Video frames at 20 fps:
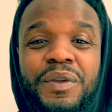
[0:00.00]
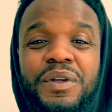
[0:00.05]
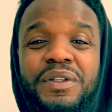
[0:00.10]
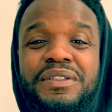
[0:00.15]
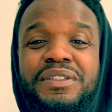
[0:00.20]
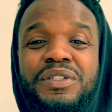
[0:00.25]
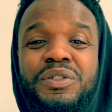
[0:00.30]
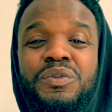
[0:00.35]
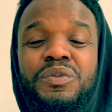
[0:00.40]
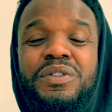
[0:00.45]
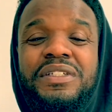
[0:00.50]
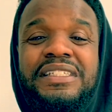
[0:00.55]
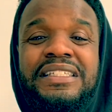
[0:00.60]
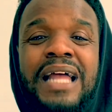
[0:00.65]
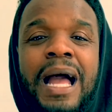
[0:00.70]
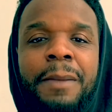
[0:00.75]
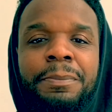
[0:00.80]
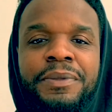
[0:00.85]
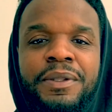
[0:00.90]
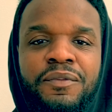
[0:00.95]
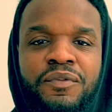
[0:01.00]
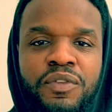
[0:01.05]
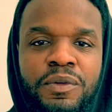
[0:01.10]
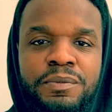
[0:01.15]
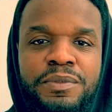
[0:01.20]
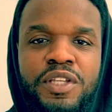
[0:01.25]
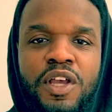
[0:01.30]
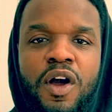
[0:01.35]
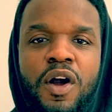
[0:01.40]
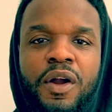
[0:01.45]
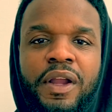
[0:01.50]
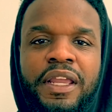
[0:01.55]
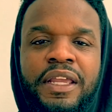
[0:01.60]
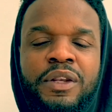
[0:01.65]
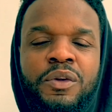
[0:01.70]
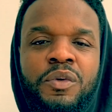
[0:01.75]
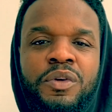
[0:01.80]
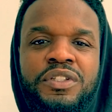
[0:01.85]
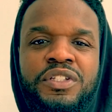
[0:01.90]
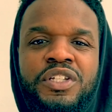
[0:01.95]
to stop them from talking
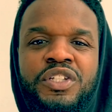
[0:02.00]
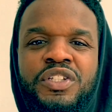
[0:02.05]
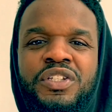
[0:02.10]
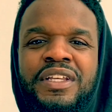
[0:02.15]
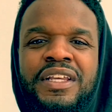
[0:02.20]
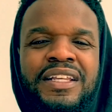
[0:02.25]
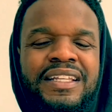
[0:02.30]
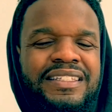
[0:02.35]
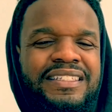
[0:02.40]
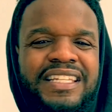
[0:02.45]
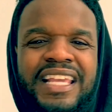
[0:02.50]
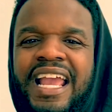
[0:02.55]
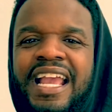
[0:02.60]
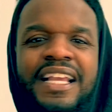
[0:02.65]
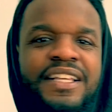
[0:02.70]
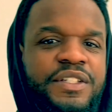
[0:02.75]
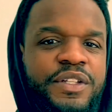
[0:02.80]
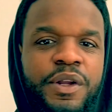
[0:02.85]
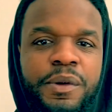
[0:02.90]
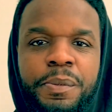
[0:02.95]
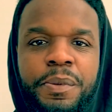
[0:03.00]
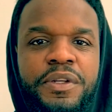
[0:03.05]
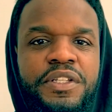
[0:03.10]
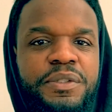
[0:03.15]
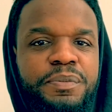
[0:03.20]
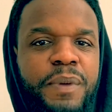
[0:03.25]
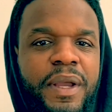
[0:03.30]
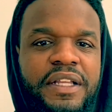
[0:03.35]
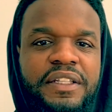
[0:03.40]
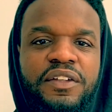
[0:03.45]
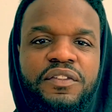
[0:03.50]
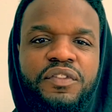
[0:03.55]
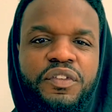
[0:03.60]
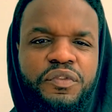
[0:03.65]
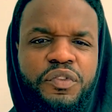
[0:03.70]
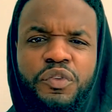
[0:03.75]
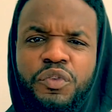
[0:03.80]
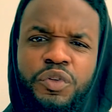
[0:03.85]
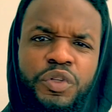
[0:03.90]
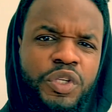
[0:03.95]
or to change their perspective of
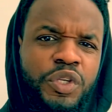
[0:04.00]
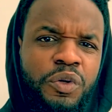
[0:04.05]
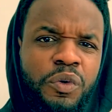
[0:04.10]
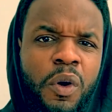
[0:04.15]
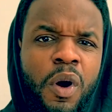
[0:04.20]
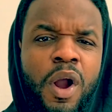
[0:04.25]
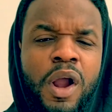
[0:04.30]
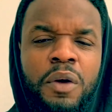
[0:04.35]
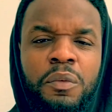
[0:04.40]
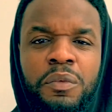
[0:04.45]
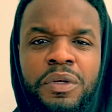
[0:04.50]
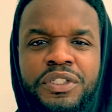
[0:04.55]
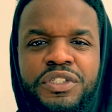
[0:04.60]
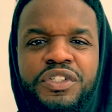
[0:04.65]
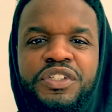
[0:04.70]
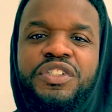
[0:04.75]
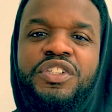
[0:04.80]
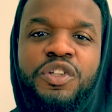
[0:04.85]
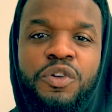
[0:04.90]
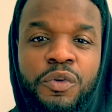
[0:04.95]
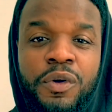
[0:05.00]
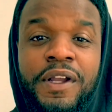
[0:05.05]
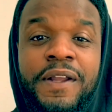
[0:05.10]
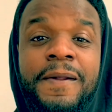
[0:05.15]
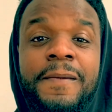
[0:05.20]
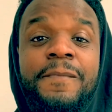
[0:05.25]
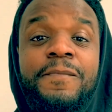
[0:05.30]
who you are and what you're doing.